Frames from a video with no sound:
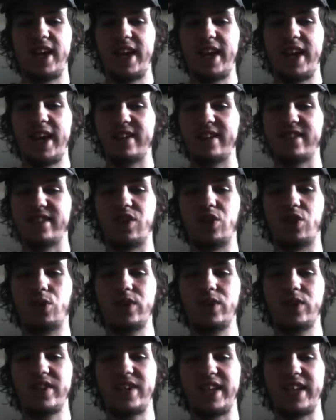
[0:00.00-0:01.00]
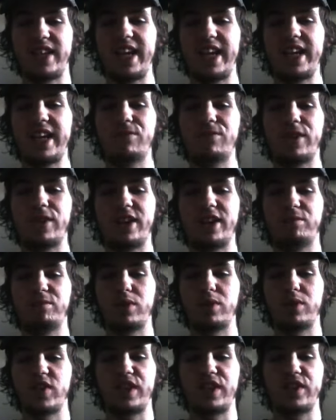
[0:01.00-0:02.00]
as it holds an
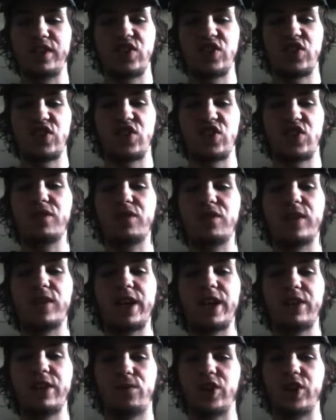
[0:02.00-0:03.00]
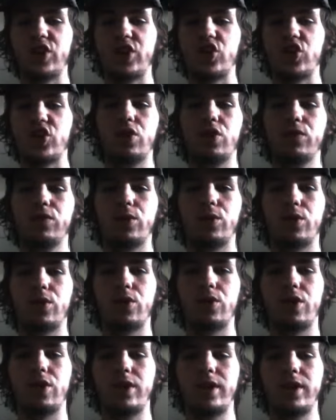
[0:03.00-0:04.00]
85% certified fresh
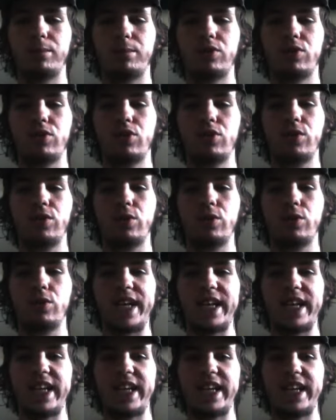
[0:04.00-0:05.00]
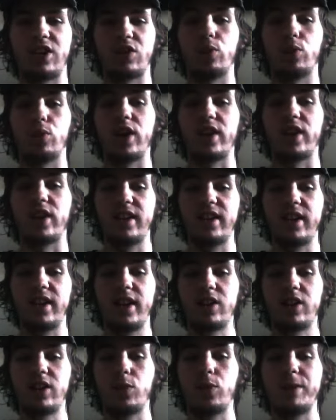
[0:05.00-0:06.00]
overall approval rating on Rotten,
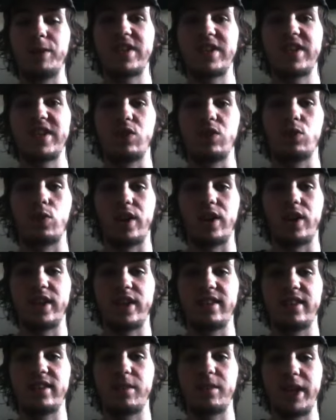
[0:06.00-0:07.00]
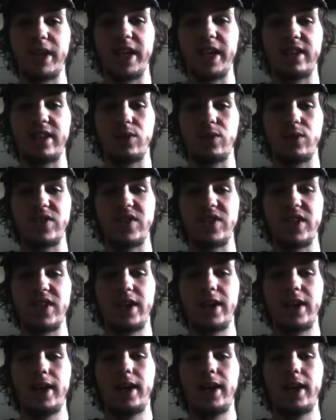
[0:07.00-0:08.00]
the website Rotten Tomatoes
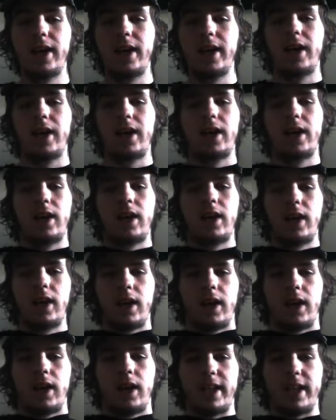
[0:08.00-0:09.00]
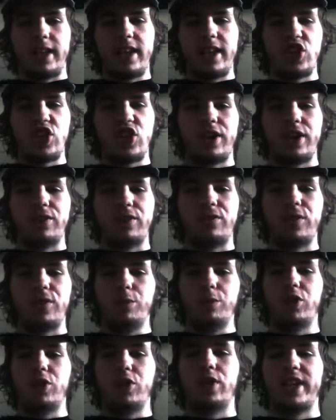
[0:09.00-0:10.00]
and legendary
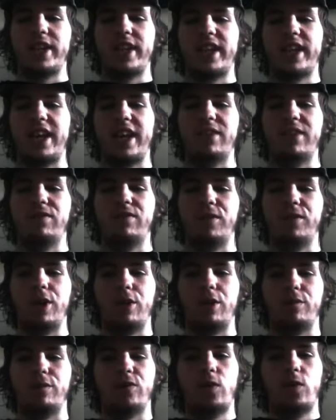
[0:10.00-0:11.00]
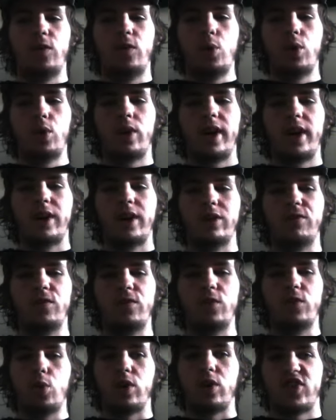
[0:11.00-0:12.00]
film critic gave the film 4 out of
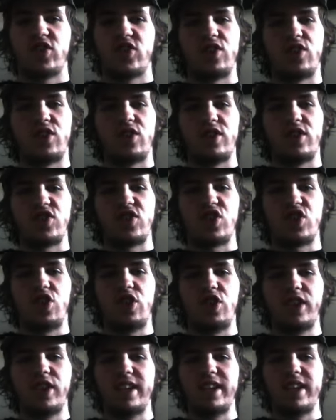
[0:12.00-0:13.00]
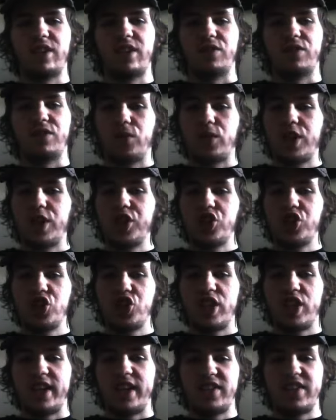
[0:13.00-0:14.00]
4 stars, calling it the fresh,
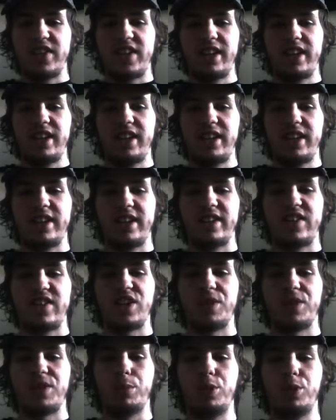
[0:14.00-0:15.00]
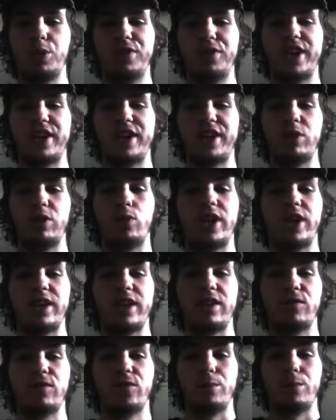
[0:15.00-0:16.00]
exciting summer movie I've been
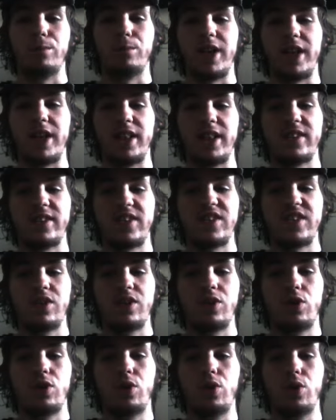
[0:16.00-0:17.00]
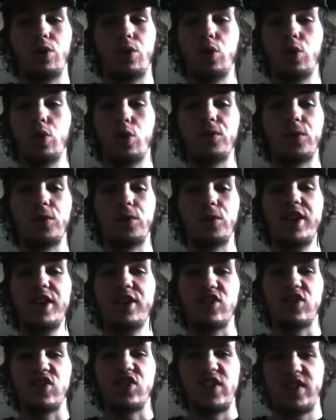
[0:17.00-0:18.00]
wanting for months. Or for
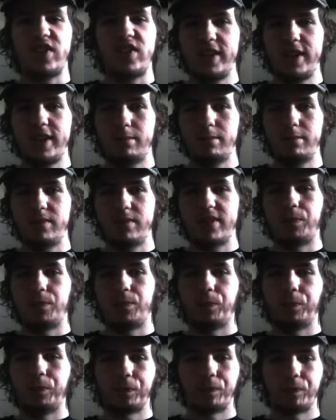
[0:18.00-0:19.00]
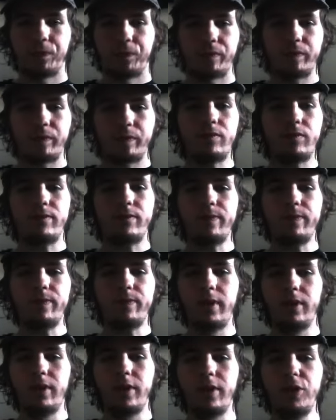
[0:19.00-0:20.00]
years, it seems.
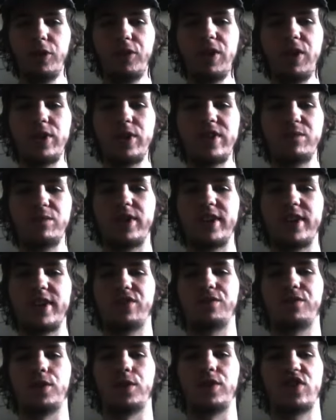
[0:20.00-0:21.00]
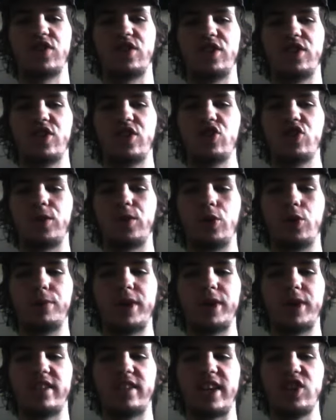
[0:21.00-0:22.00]
The movie was praised for its claustrophobic,
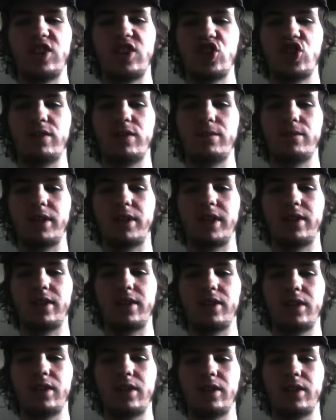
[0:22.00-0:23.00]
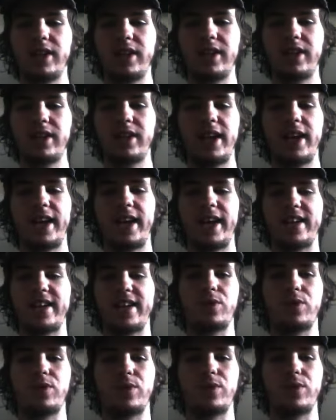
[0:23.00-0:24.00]
tension build, as
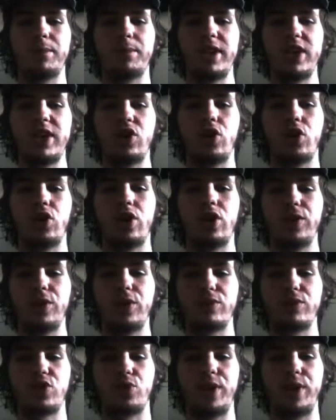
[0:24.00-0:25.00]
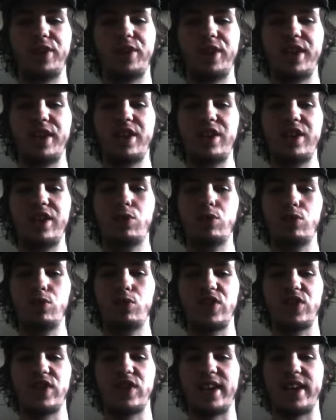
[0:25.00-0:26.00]
it was something horror films rarely
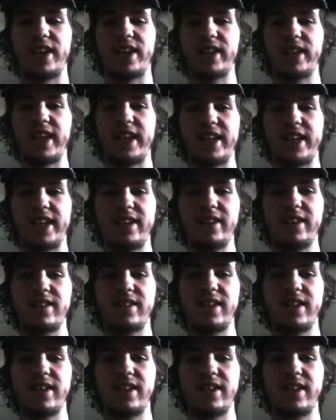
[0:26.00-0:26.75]
use nowadays.